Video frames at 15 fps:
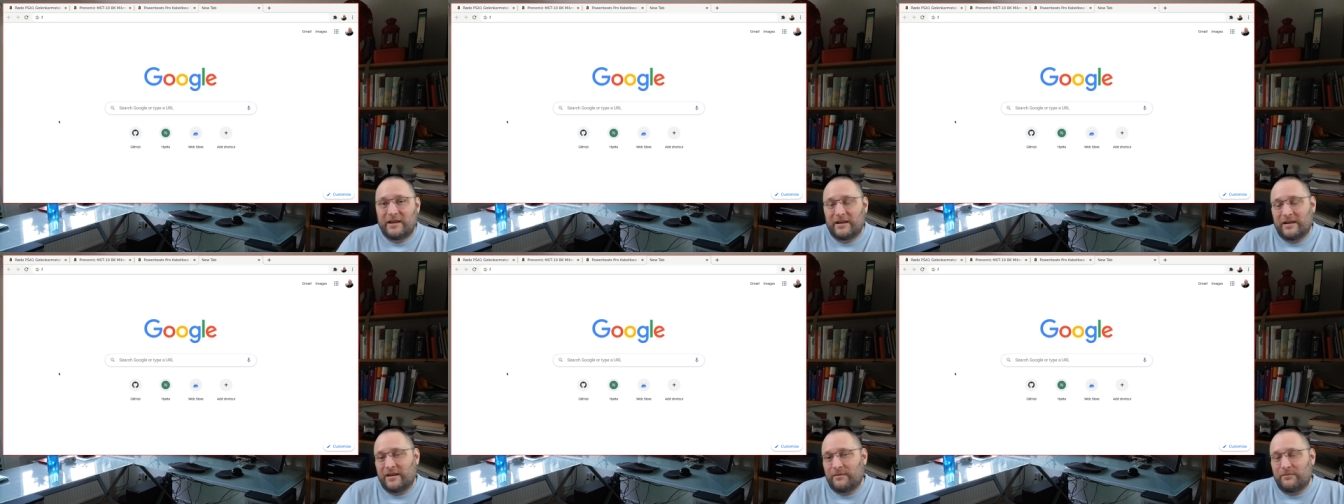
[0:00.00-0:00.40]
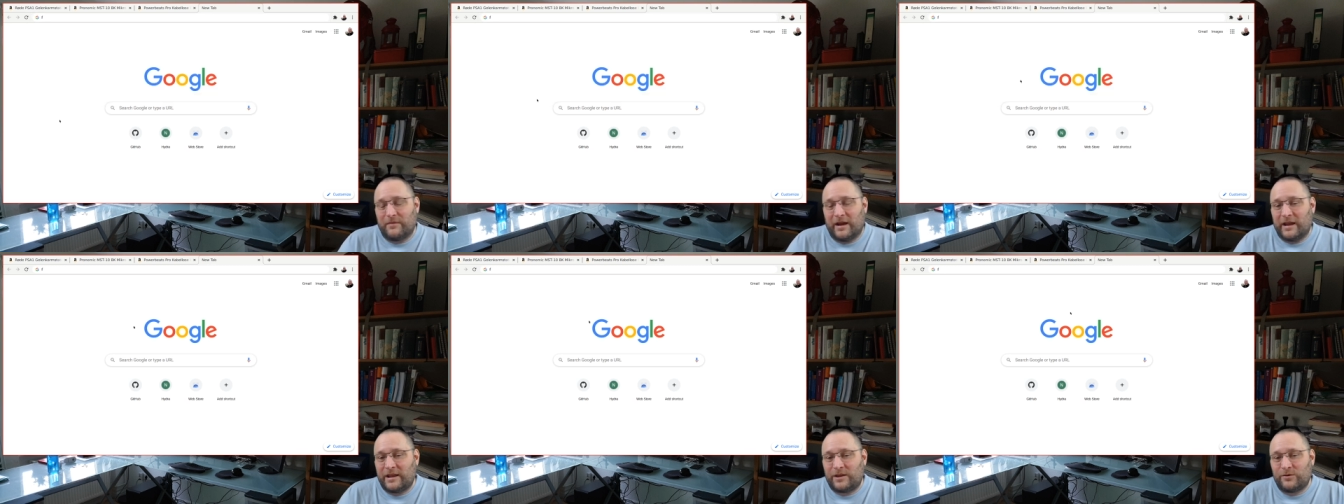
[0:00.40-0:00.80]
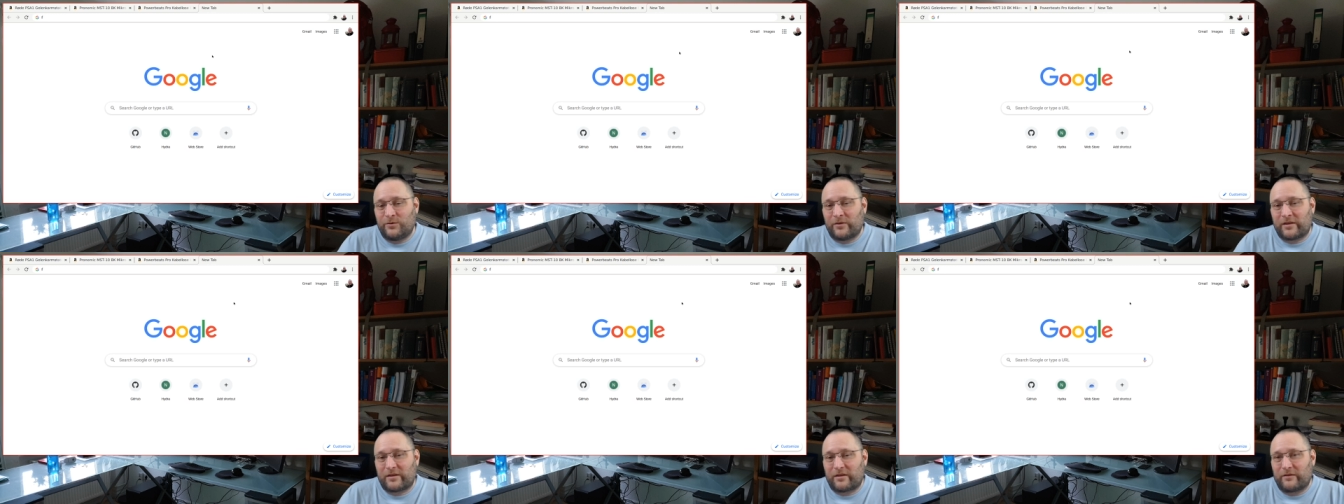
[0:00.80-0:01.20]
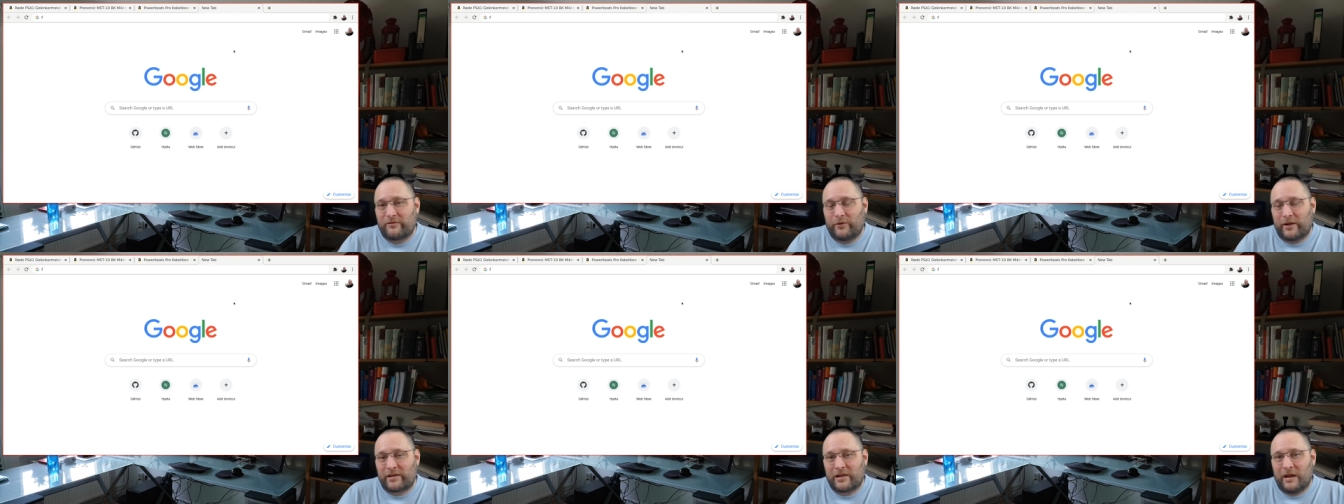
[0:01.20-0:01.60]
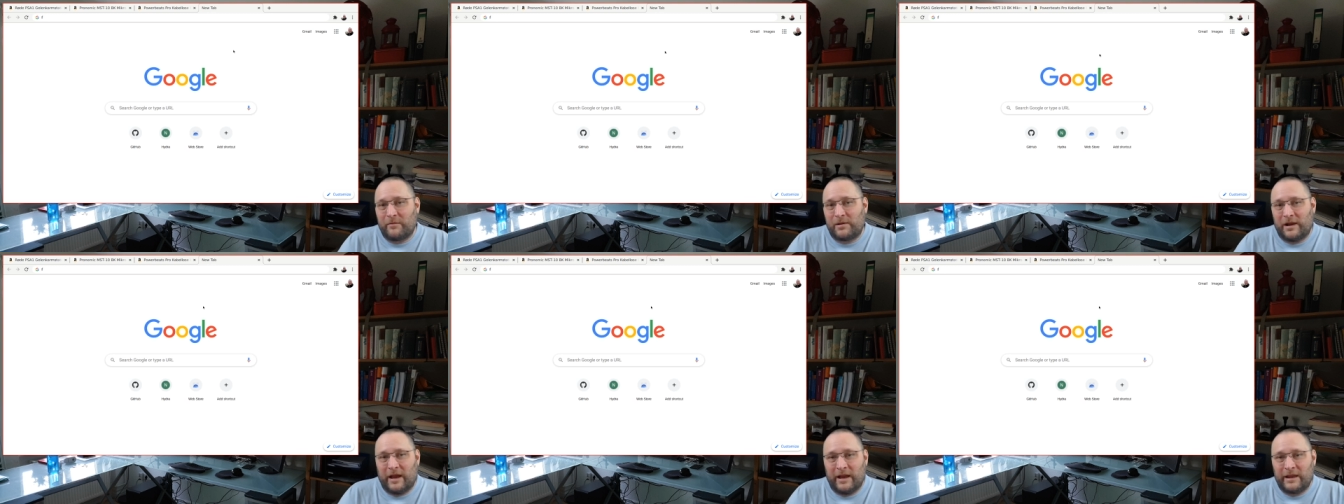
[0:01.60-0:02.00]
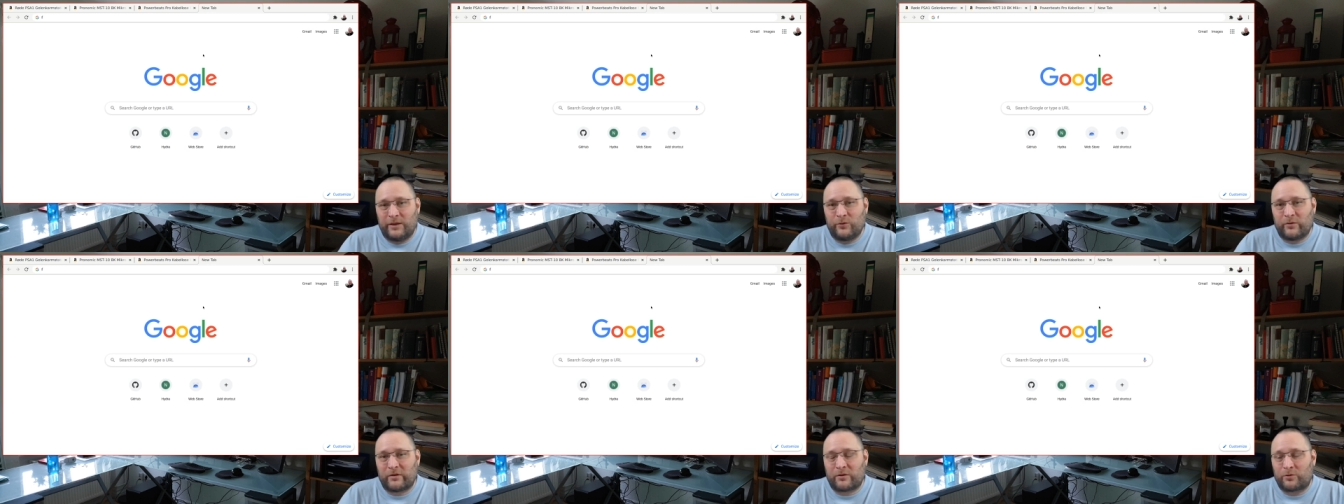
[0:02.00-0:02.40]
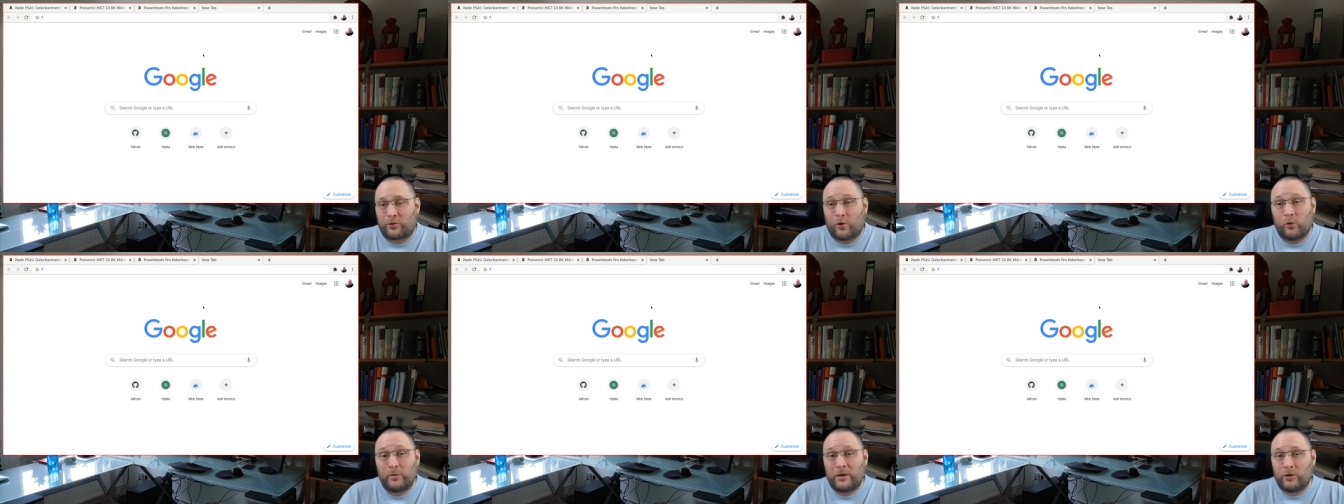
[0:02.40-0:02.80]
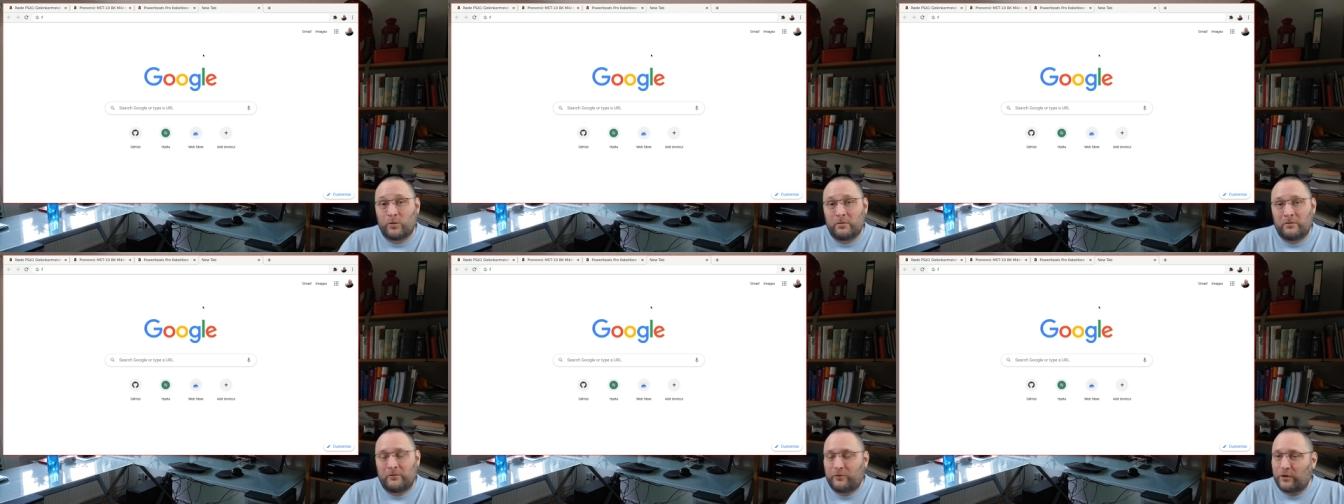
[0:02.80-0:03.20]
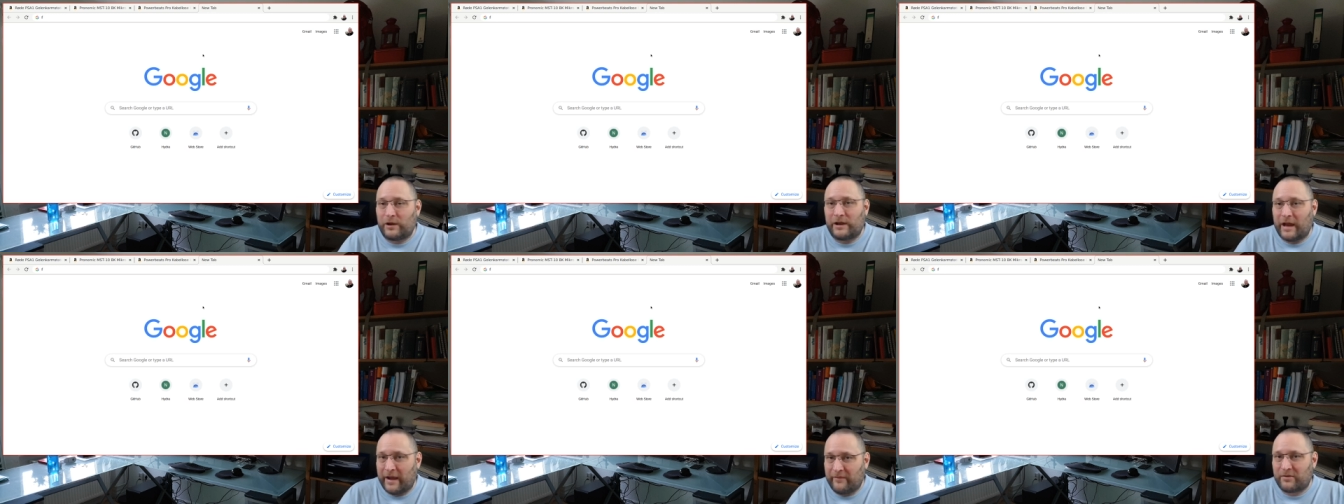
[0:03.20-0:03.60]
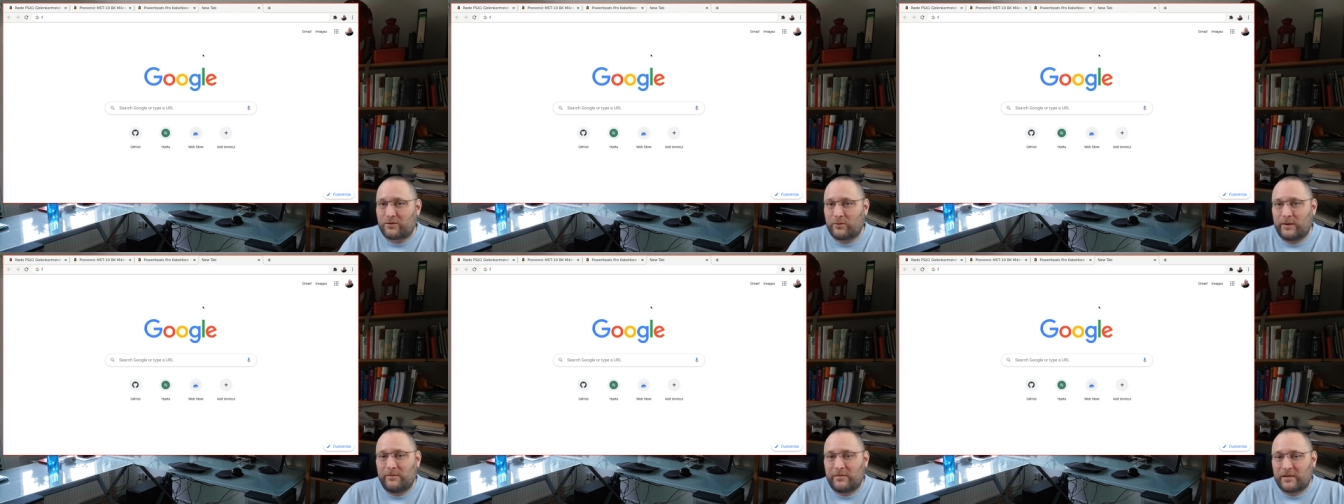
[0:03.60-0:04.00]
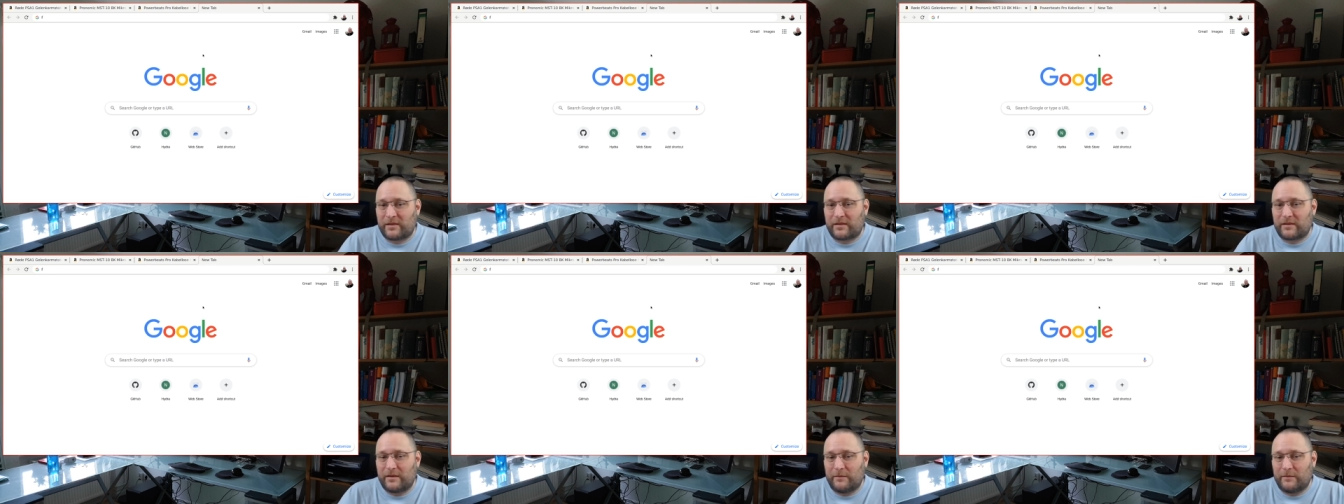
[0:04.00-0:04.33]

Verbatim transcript: um, I use, for example, I use Chromium for live streams,